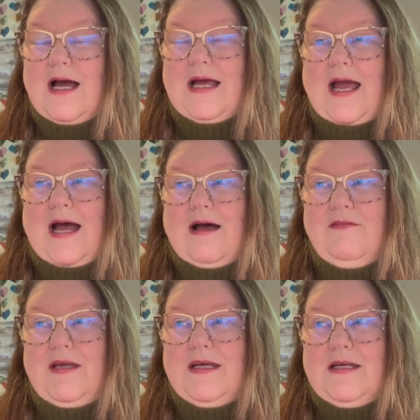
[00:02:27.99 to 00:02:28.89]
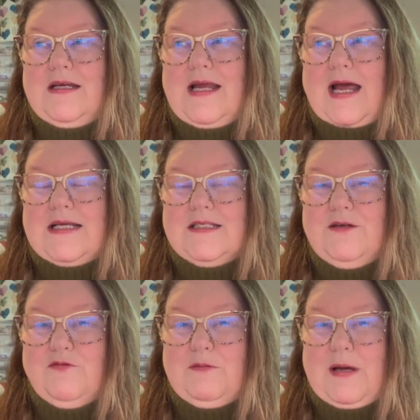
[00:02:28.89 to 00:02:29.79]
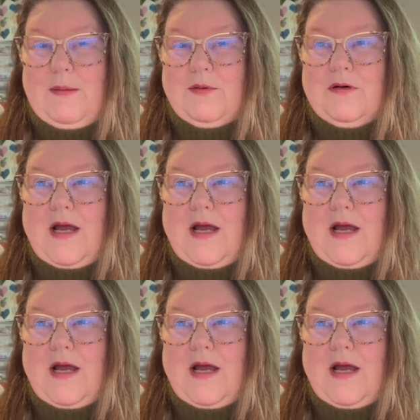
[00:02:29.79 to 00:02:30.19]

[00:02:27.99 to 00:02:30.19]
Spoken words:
I have in acid-free paper